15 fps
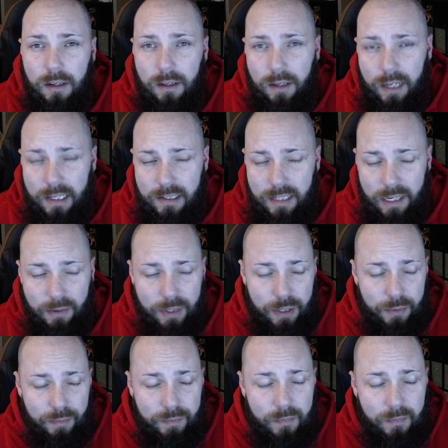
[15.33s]
and see how we do.
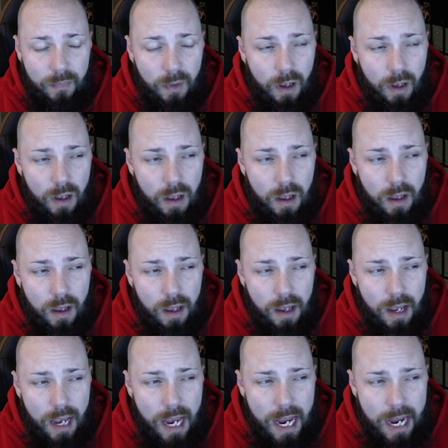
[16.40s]

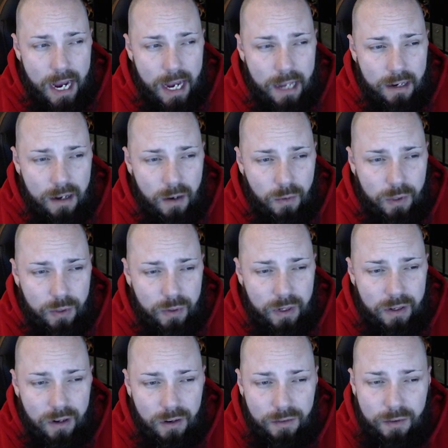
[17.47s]
And uh, we're doing it
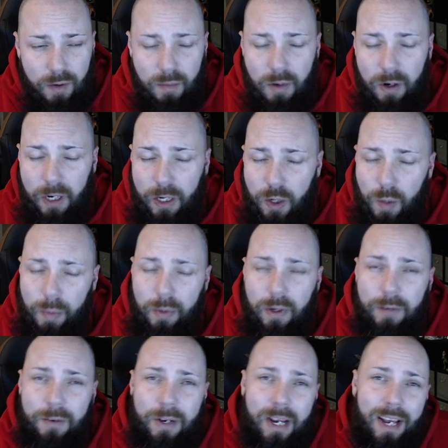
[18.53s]
all for Amari Cooper.
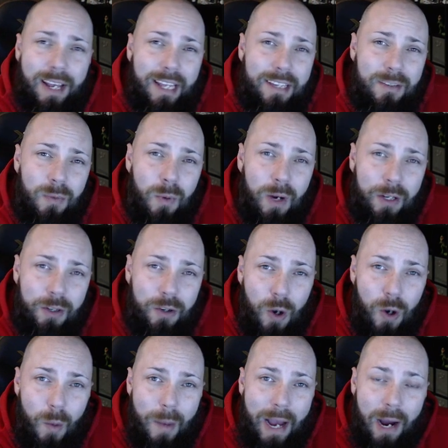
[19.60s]
If you guys want to
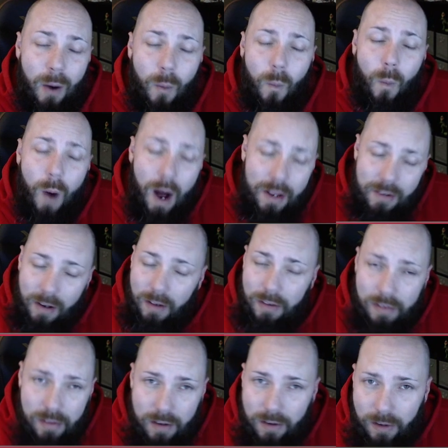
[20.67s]
go back and watch all the
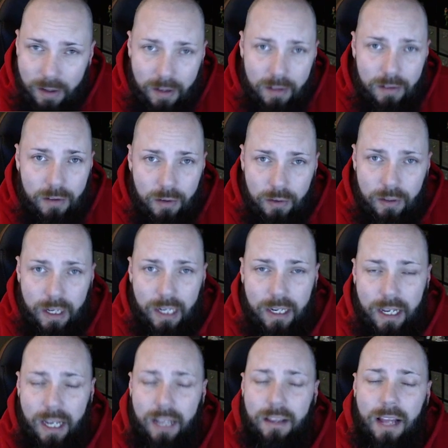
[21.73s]
series, you know you can and
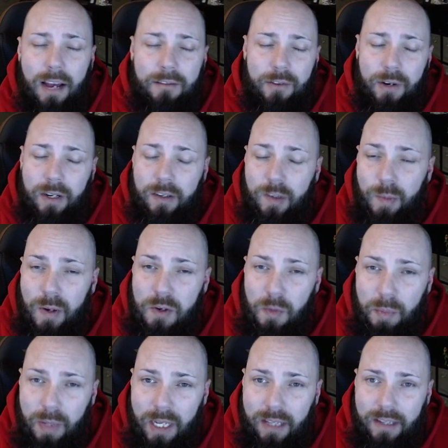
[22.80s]
can. I've created a special
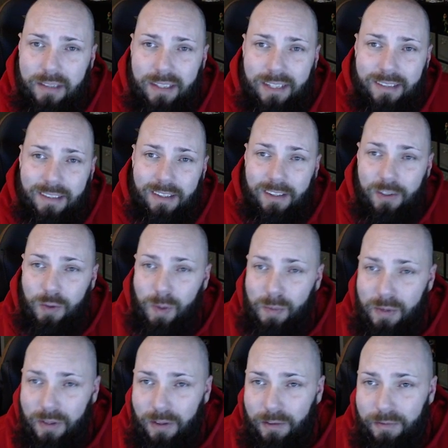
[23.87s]
playlist. It is in the
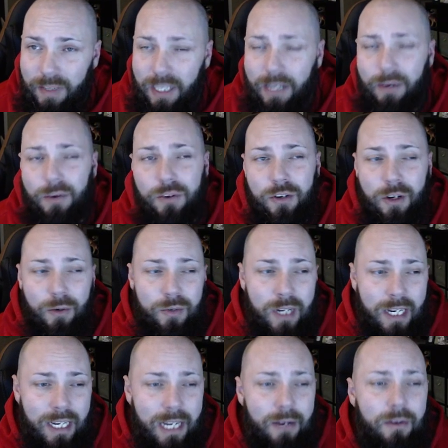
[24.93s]
description of the video. You should go check
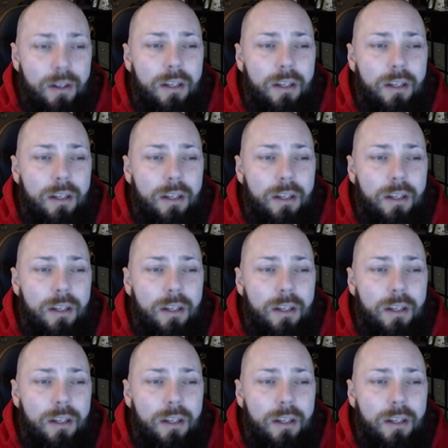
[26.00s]
it out.